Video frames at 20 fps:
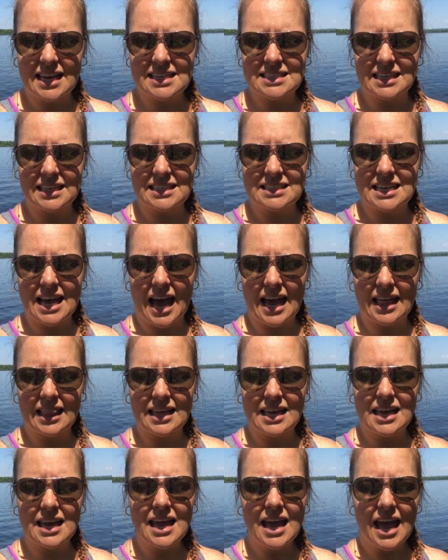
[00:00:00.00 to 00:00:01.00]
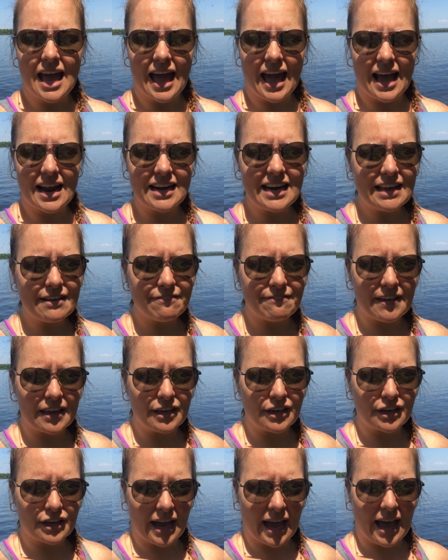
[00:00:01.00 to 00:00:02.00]
is, exactly how did he
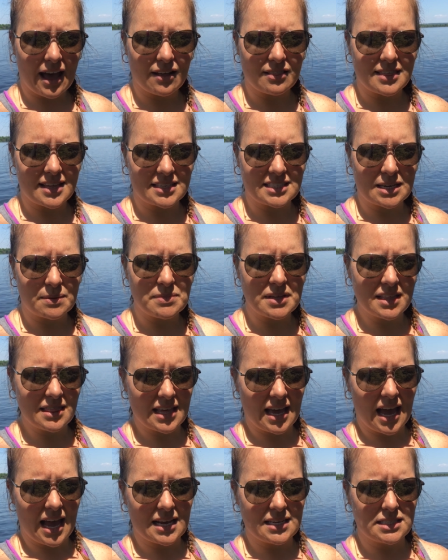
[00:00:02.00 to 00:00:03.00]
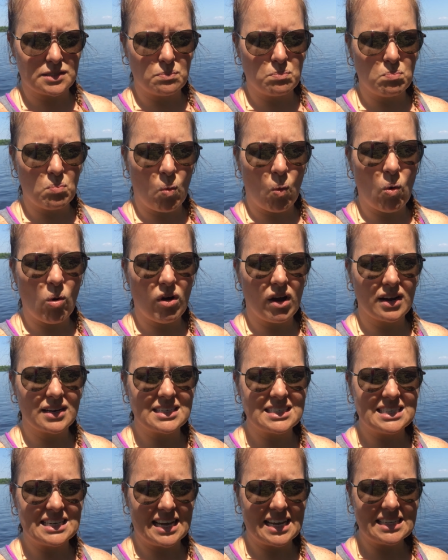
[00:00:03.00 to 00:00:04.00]
figure out that something that has more
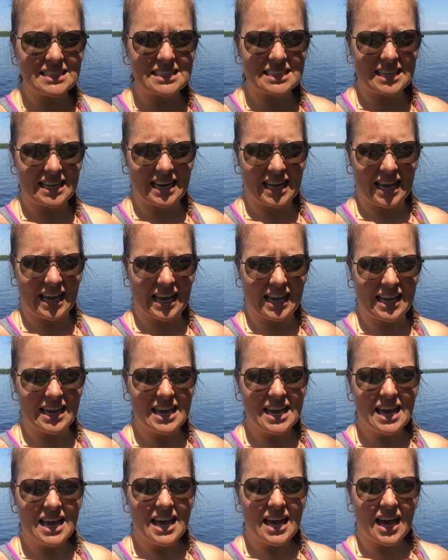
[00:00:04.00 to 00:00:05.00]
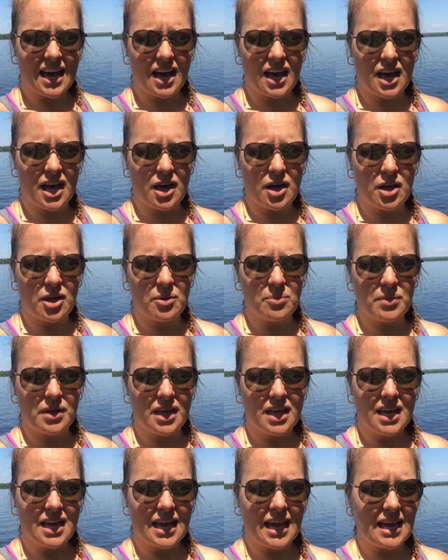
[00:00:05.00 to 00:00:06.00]
density
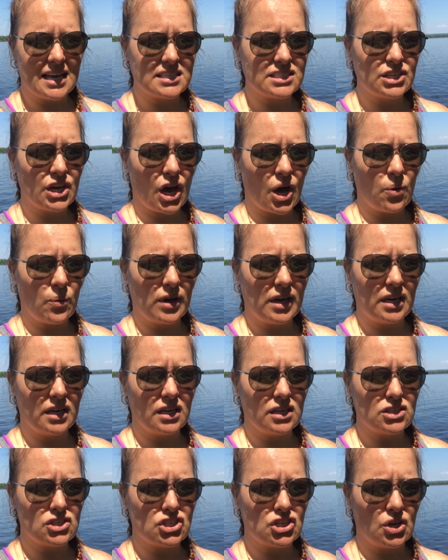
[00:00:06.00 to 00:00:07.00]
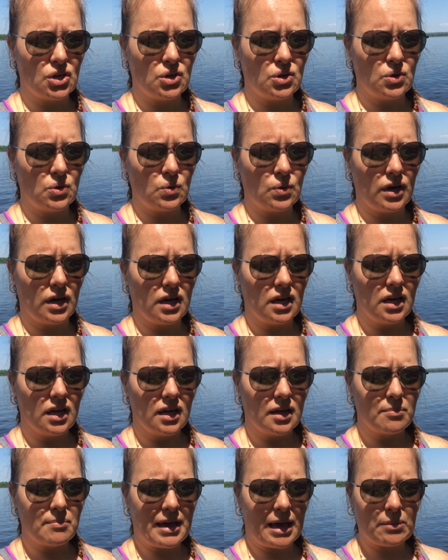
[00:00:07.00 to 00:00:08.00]
is going to
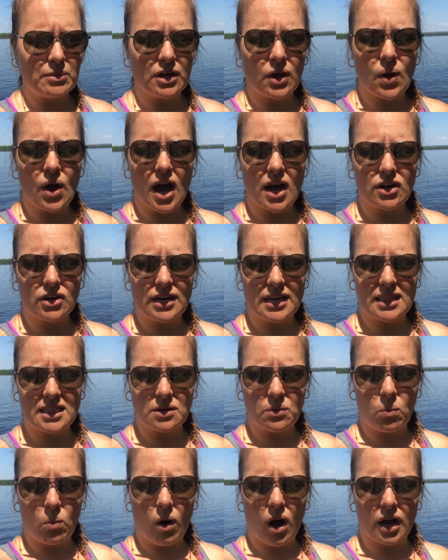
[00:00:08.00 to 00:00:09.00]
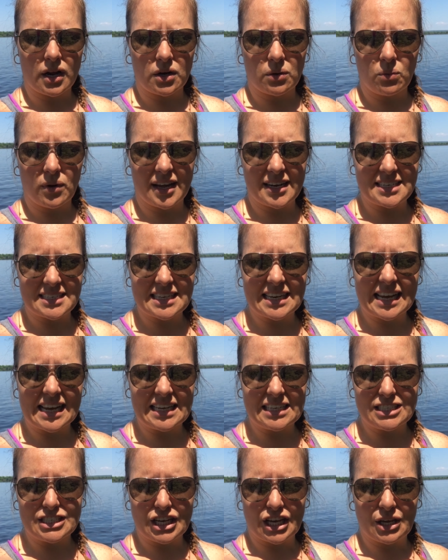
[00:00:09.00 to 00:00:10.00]
be able to go underneath the water? What did he
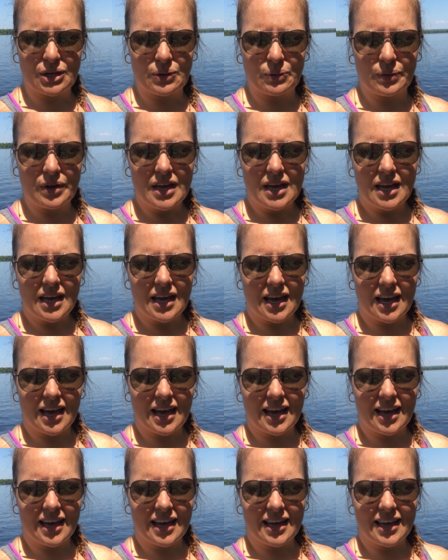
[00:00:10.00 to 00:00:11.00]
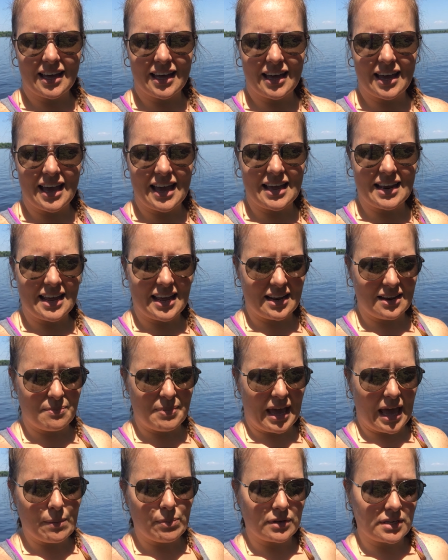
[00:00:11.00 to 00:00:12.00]
do? And
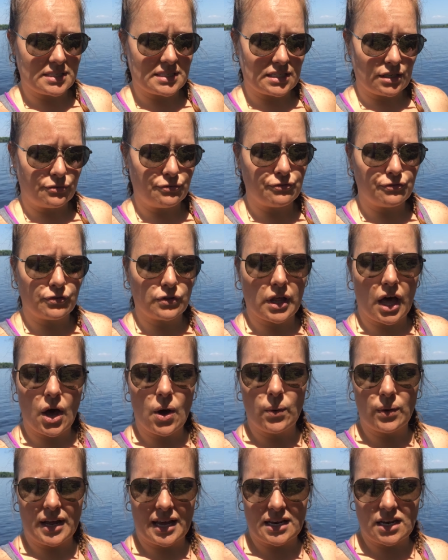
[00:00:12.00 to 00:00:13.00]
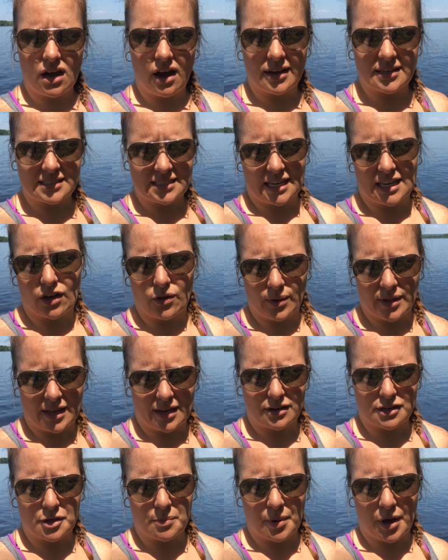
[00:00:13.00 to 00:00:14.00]
be able to still float and not sink all the way down
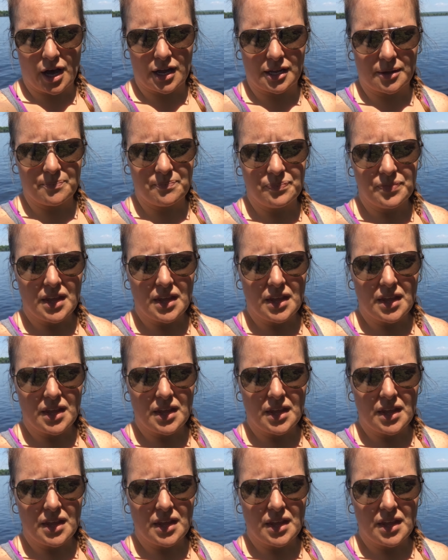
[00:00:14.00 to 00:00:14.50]
to the bottom.